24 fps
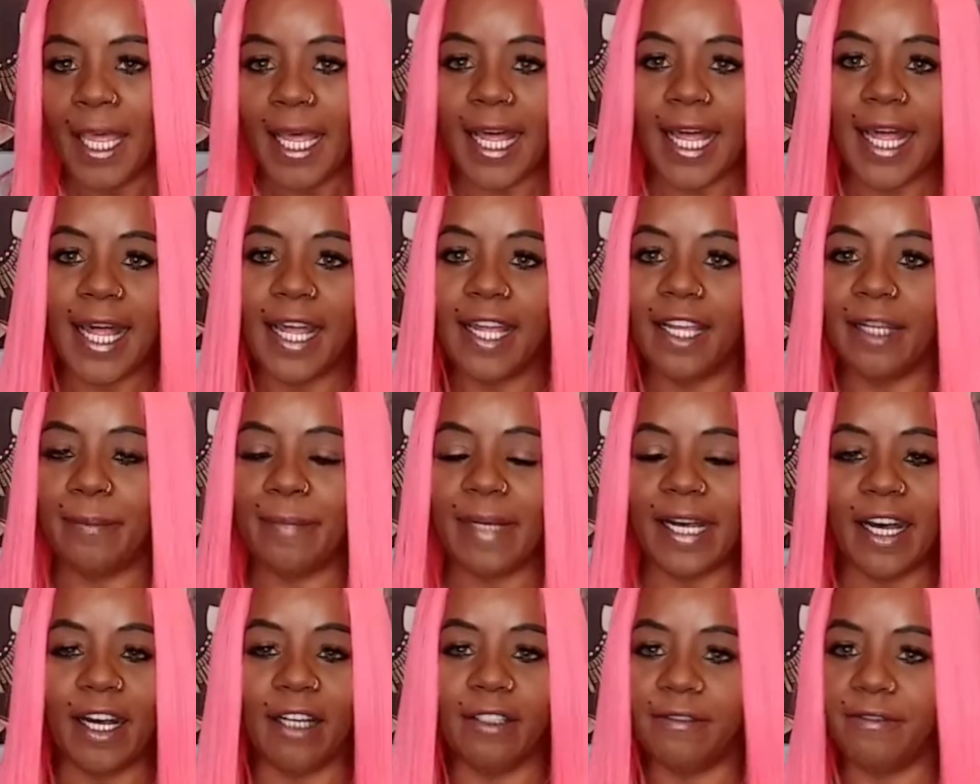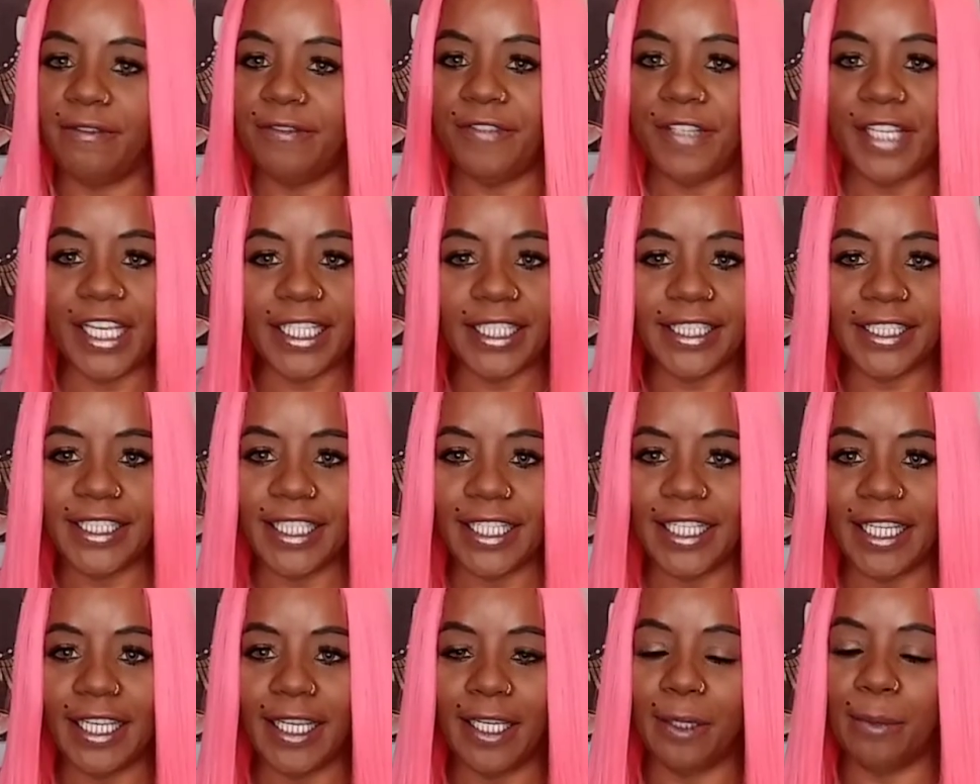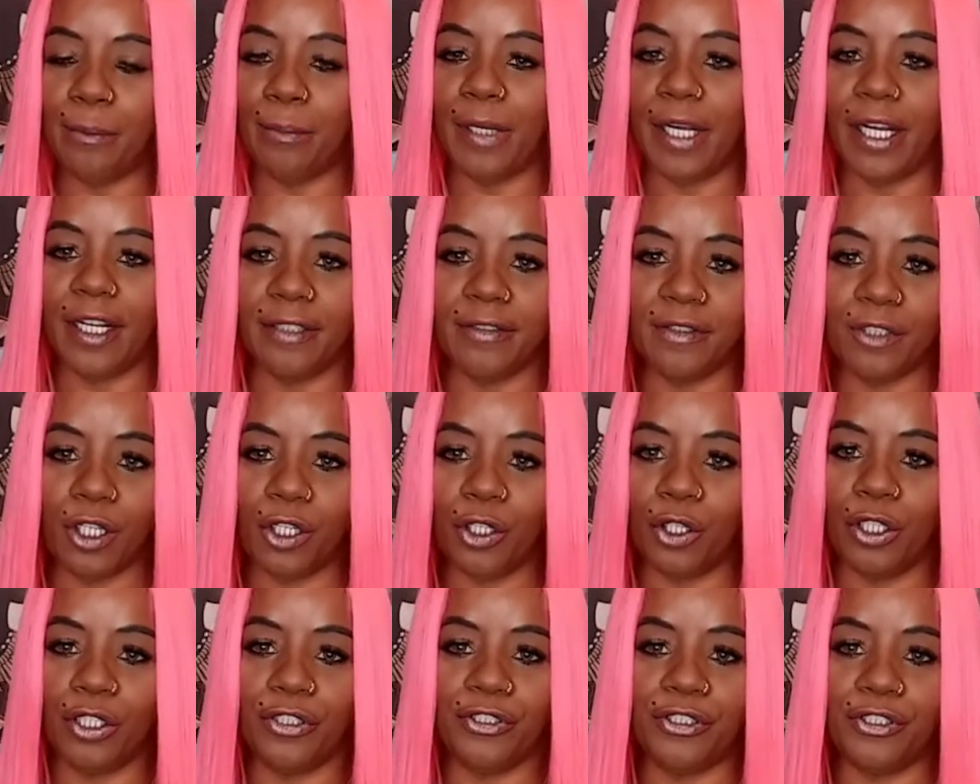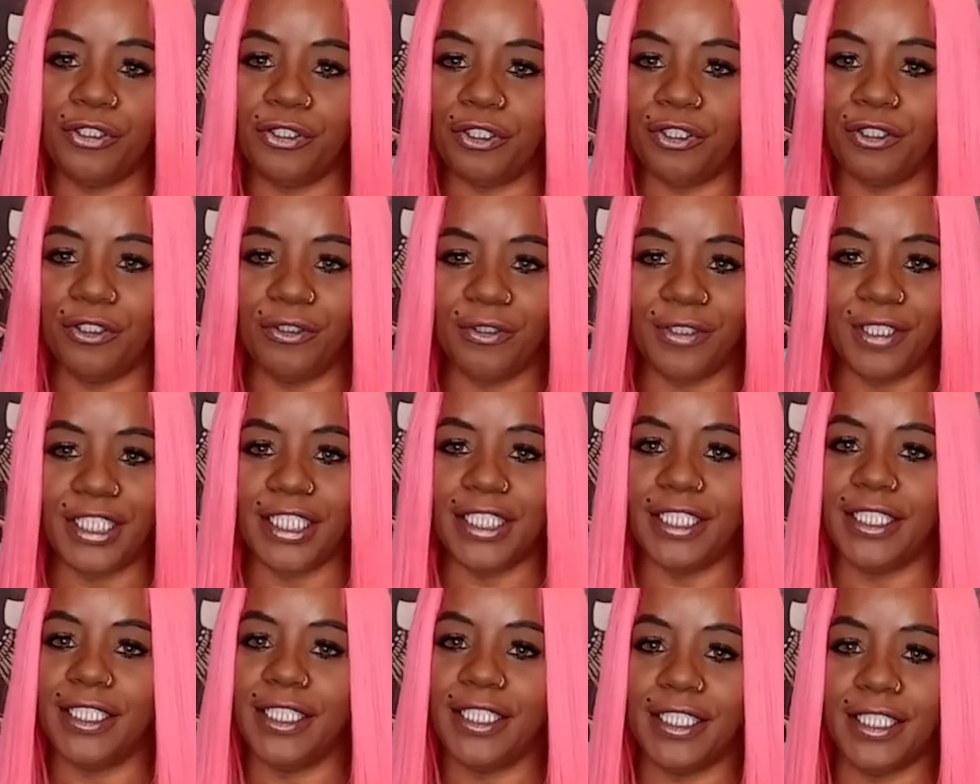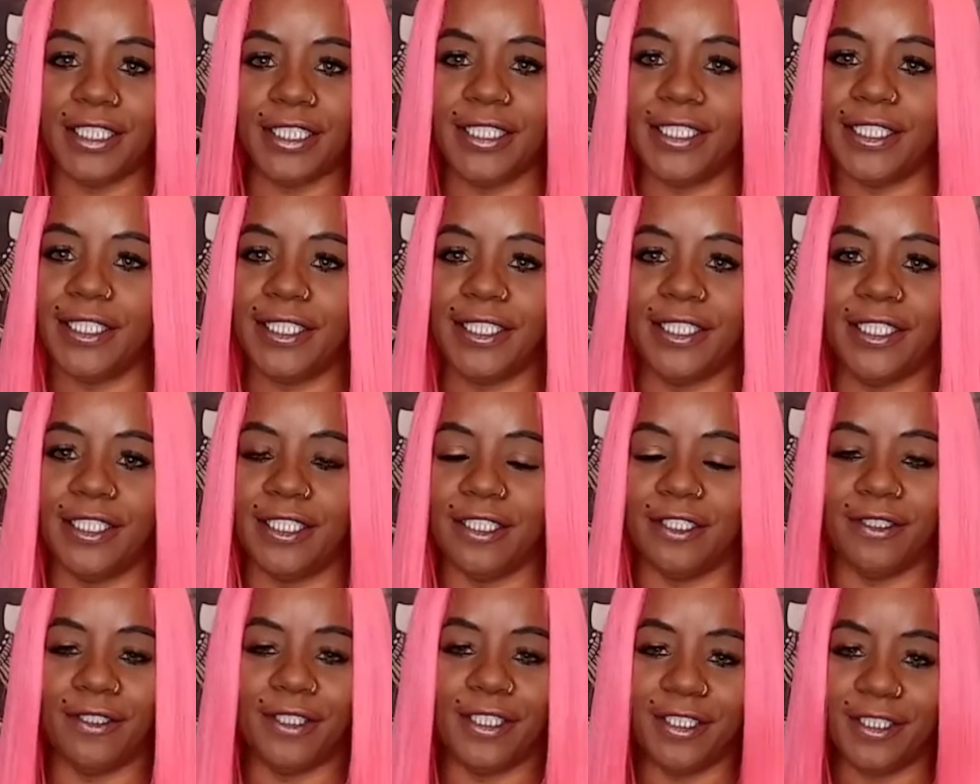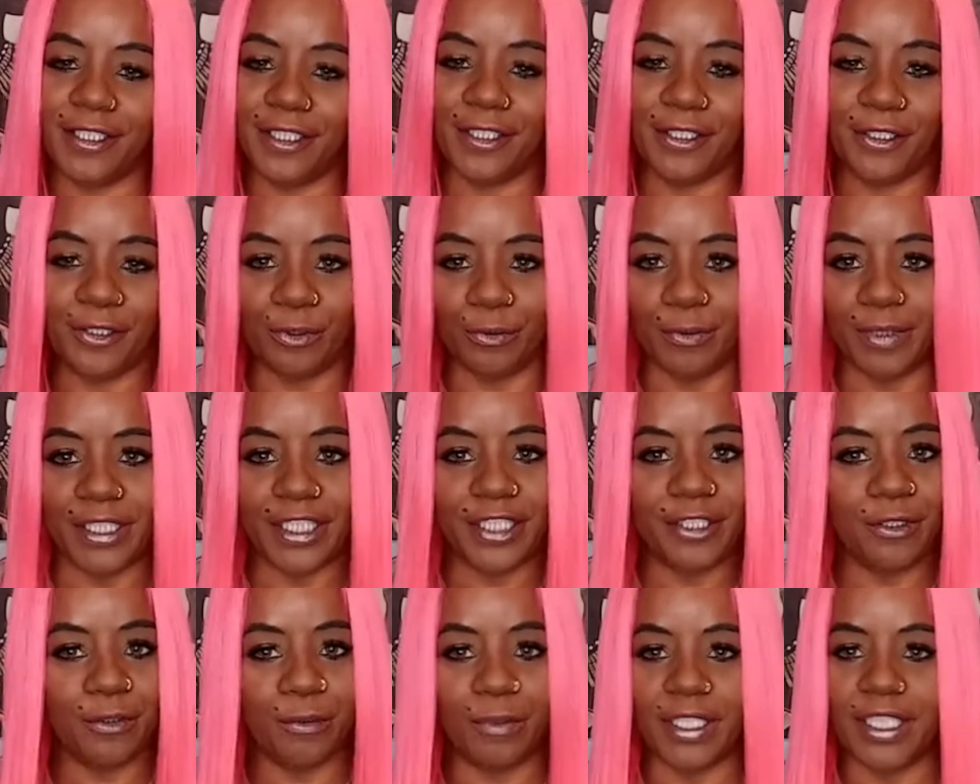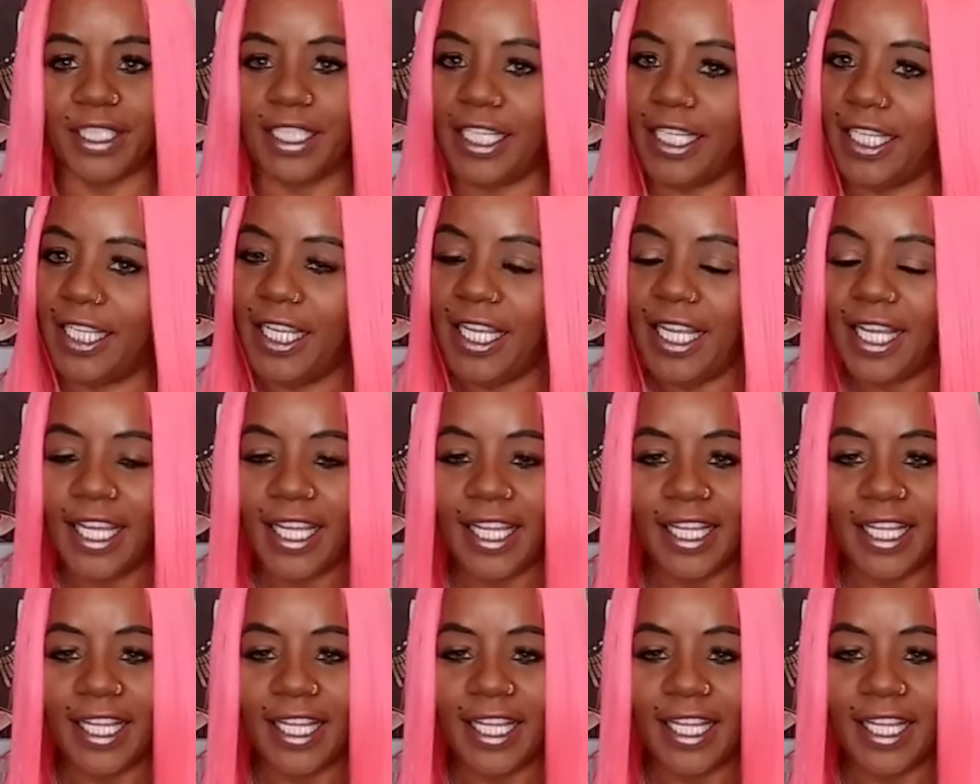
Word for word: I'm out vending, but of course, you know, this is, you know, this is 2020.